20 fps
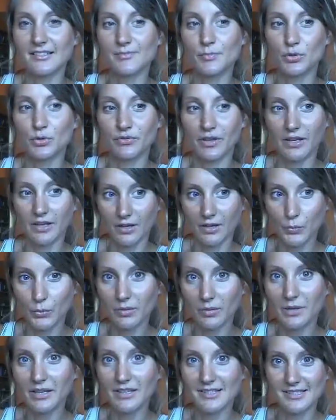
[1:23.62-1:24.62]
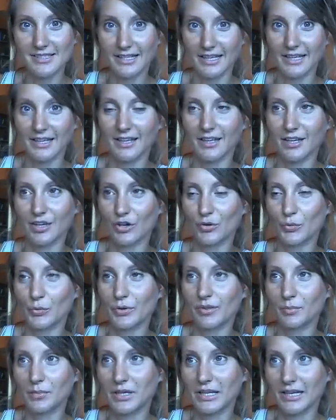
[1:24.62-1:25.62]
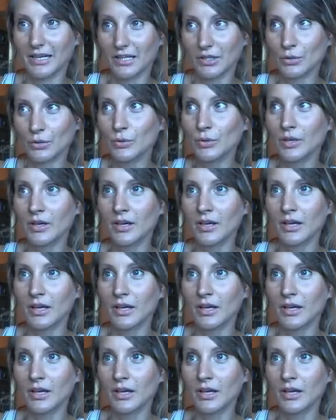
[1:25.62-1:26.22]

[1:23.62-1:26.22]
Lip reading: moving in with me. He's staying here with me now.